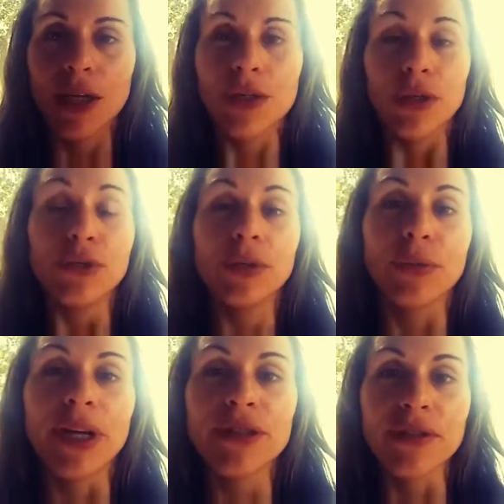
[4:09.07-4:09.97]
So you can
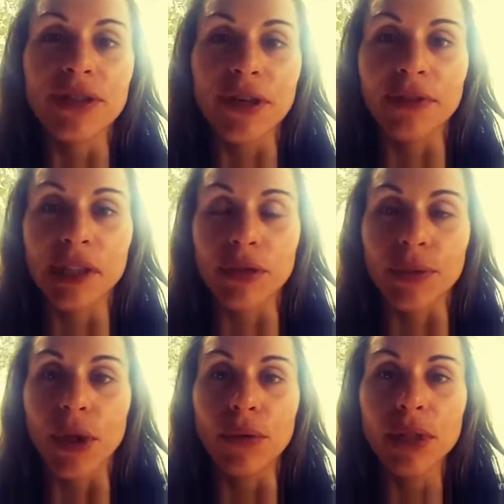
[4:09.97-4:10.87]
write yourself a little
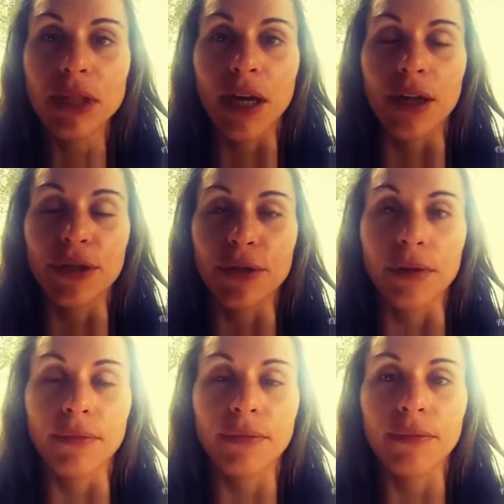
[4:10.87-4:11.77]
note on
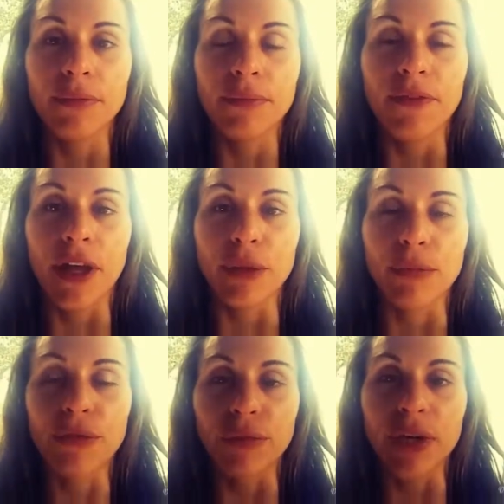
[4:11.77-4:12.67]
your
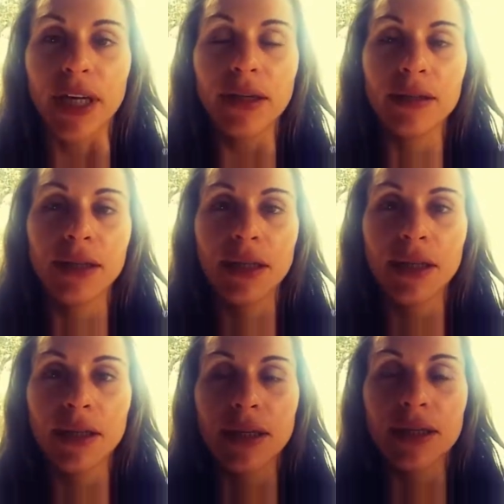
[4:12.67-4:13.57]
volume 3
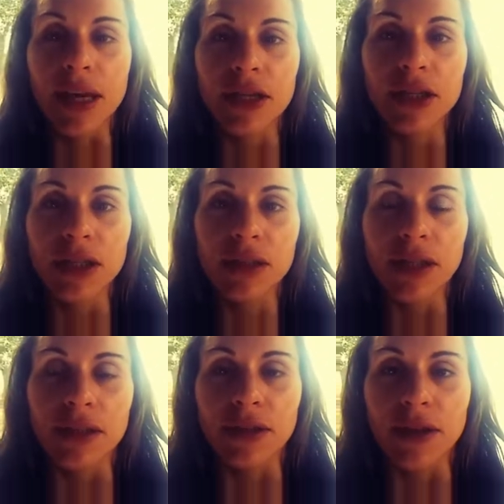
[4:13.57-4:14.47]
section
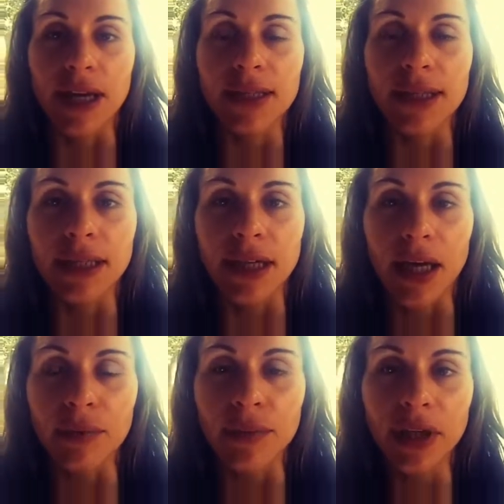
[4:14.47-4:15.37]
in your
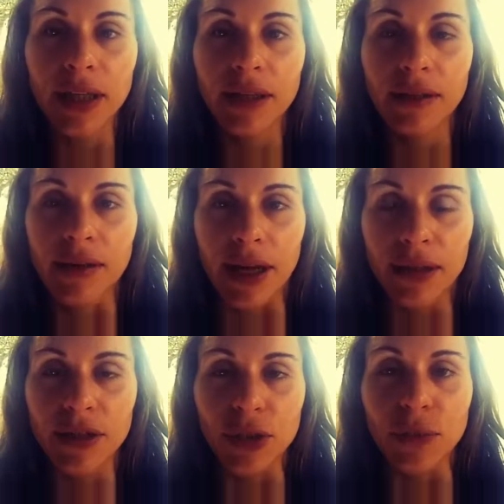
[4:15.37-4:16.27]
ICD-9 book
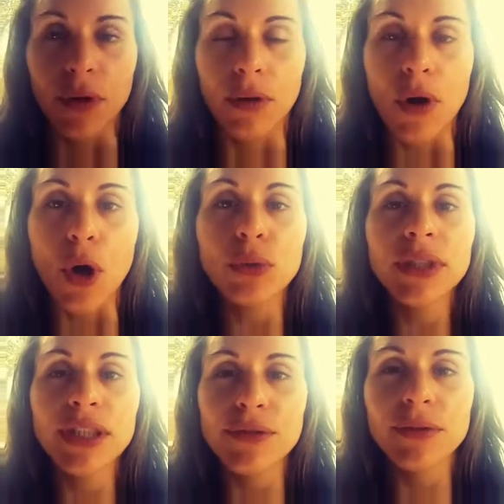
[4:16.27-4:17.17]
that you will
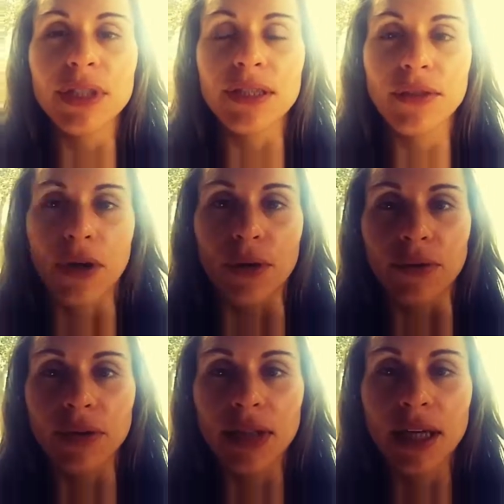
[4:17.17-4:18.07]
only use these
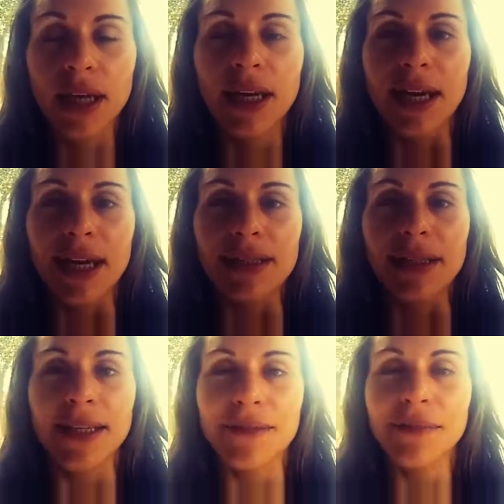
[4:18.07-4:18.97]
codes as
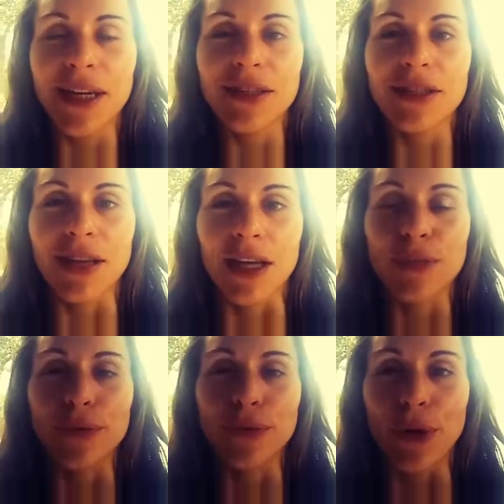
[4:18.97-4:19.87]
an inpatient
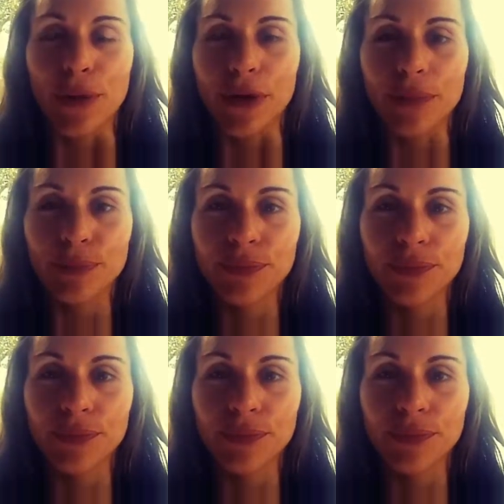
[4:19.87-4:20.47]
hospital coder.